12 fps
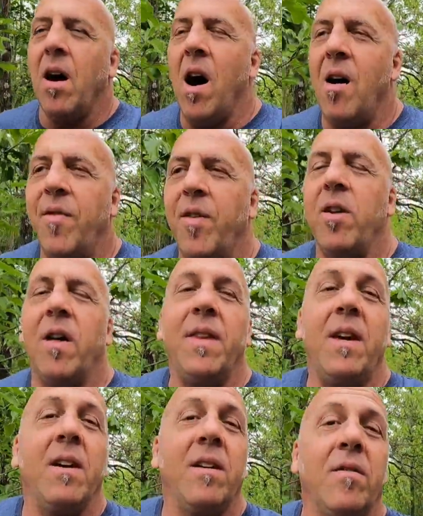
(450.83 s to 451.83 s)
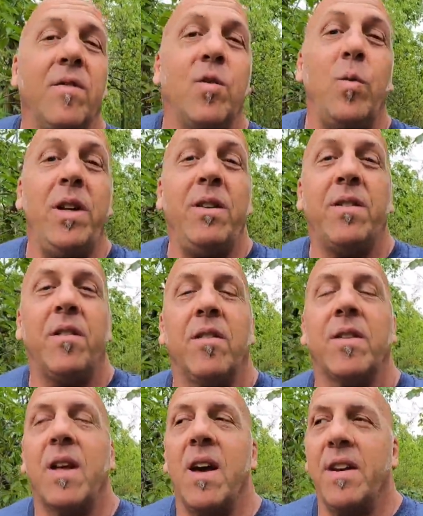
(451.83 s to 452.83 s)
offered on the end of
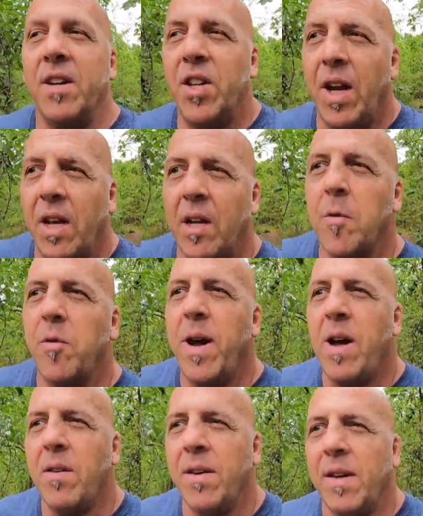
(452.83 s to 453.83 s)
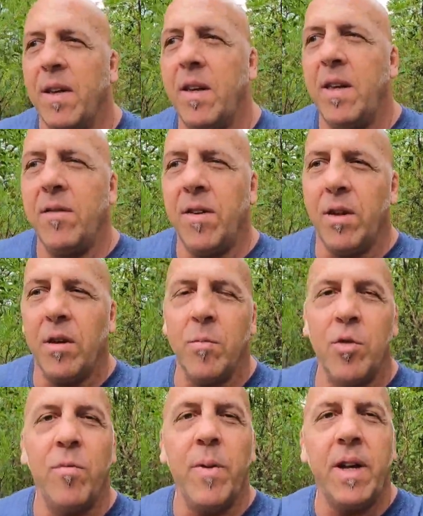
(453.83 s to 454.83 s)
tweezers, kind of shaking them around to give a little
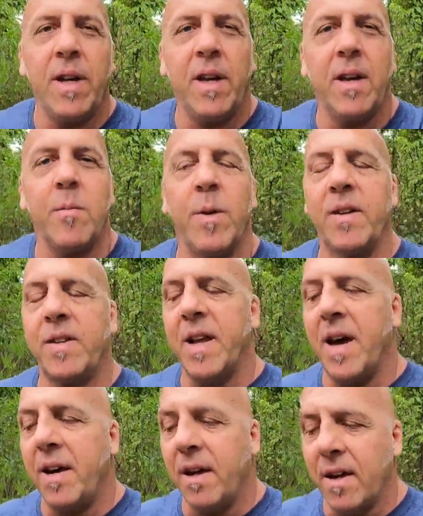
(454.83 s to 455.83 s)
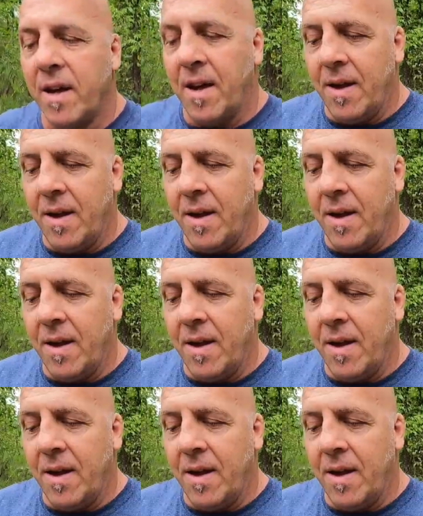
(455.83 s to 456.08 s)
movement and get them excited.